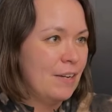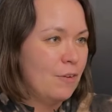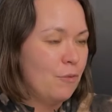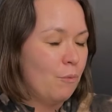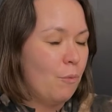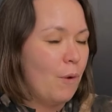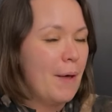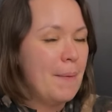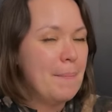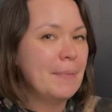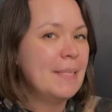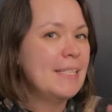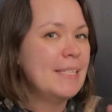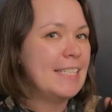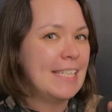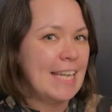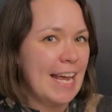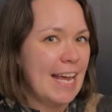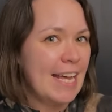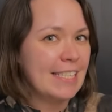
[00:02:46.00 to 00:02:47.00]
What
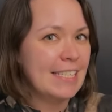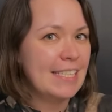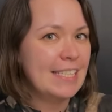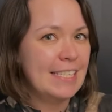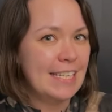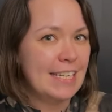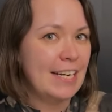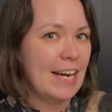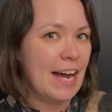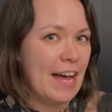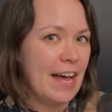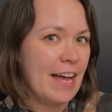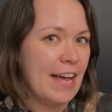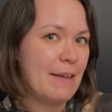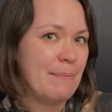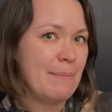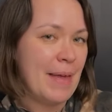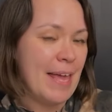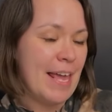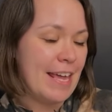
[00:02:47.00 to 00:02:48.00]
mistakes did I
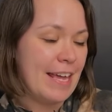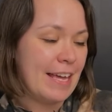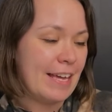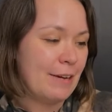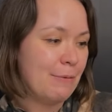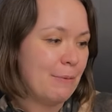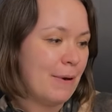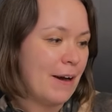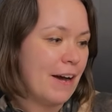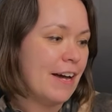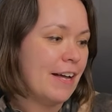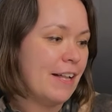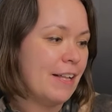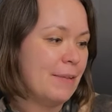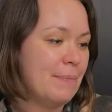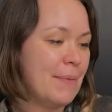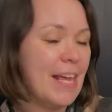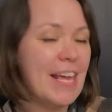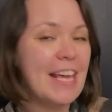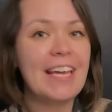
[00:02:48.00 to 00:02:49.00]
make while
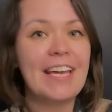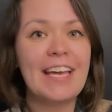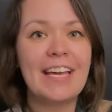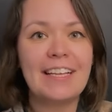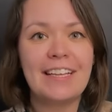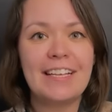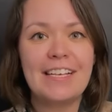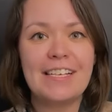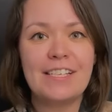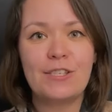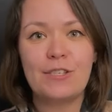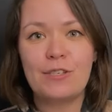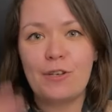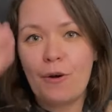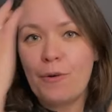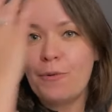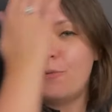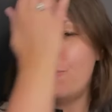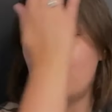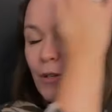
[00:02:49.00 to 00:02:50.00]
making this?
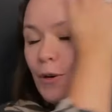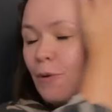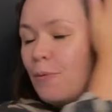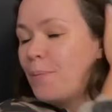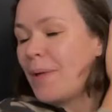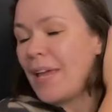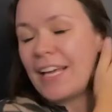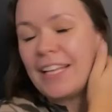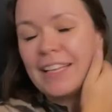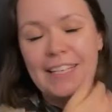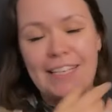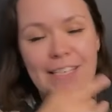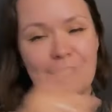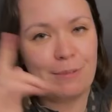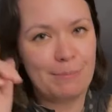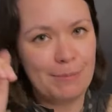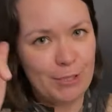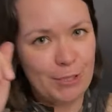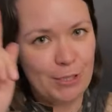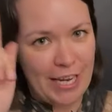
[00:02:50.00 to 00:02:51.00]
Don't make
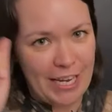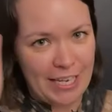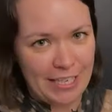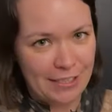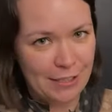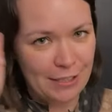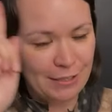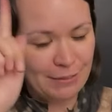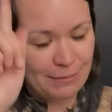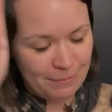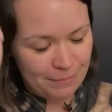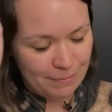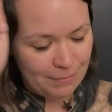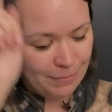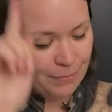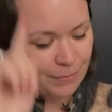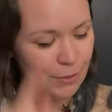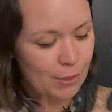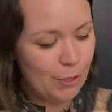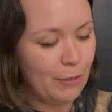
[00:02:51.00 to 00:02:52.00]
these mistakes.
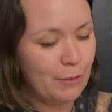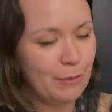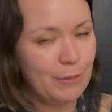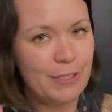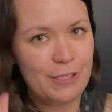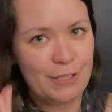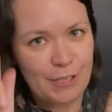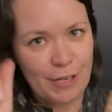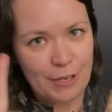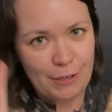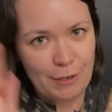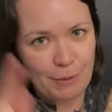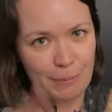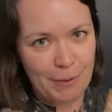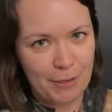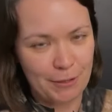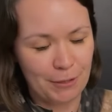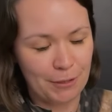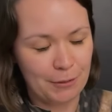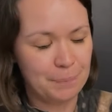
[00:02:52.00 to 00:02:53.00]
So I'm going to tell you
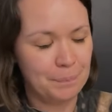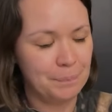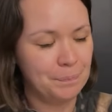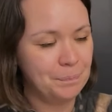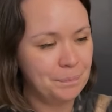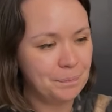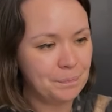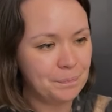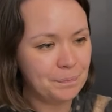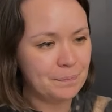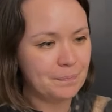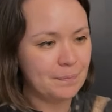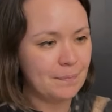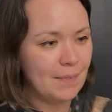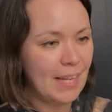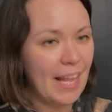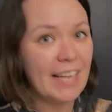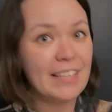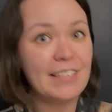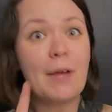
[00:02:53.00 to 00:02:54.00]
about them.
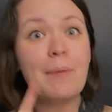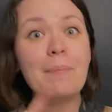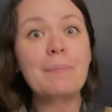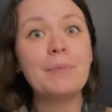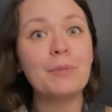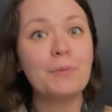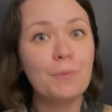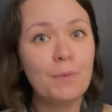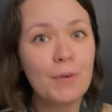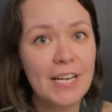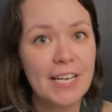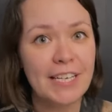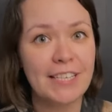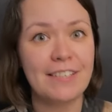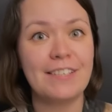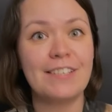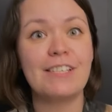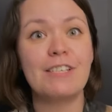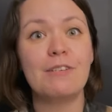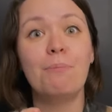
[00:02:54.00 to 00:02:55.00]
Number
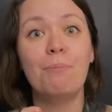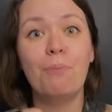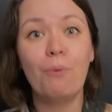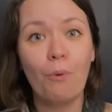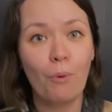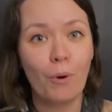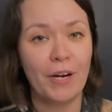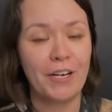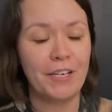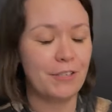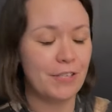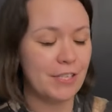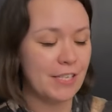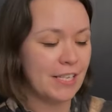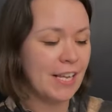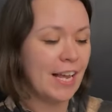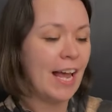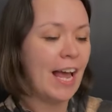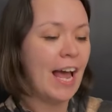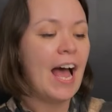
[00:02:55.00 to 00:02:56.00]
one, supports.
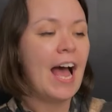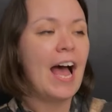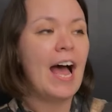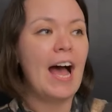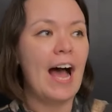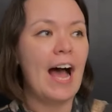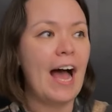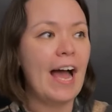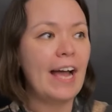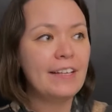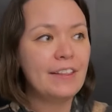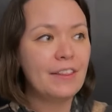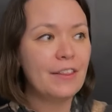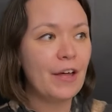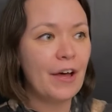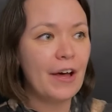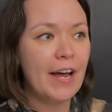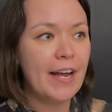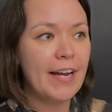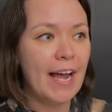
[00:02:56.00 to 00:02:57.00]
I
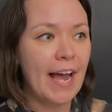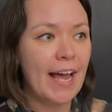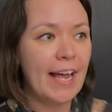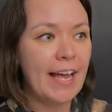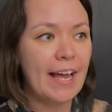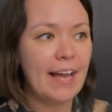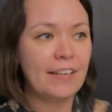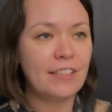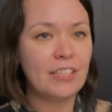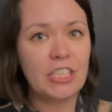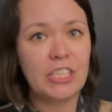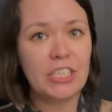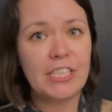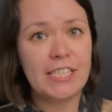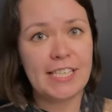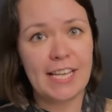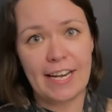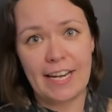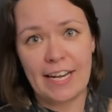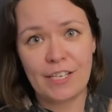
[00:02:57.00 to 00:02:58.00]
thought I had good
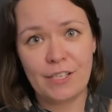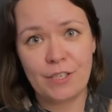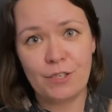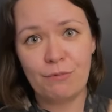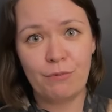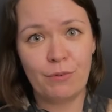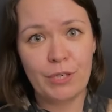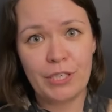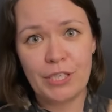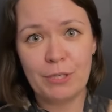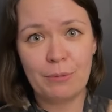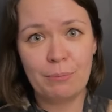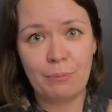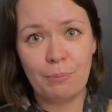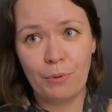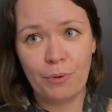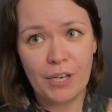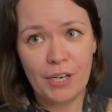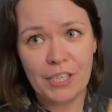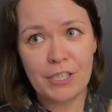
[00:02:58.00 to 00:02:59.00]
settings for
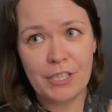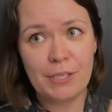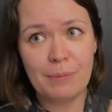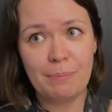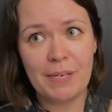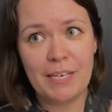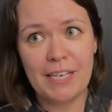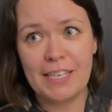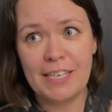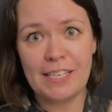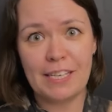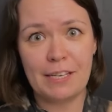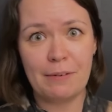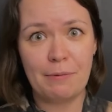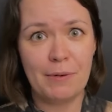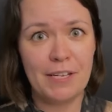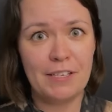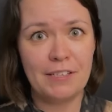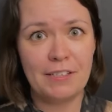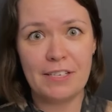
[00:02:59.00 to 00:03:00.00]
supports because I
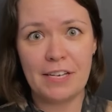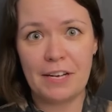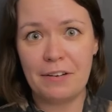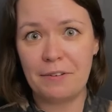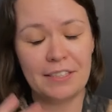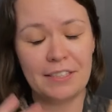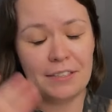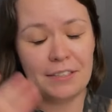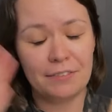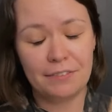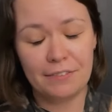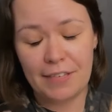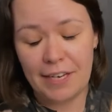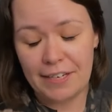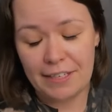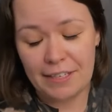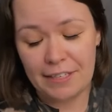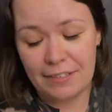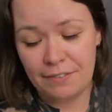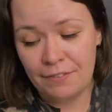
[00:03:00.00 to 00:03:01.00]
went down your
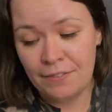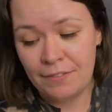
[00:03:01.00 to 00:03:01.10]
Reddit